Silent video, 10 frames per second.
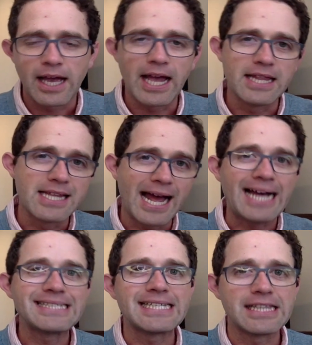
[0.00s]
and then
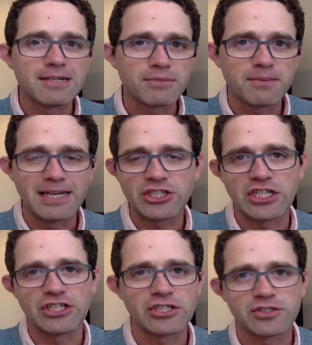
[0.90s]
asking them to make
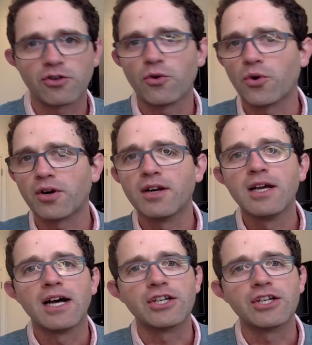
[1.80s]
changes or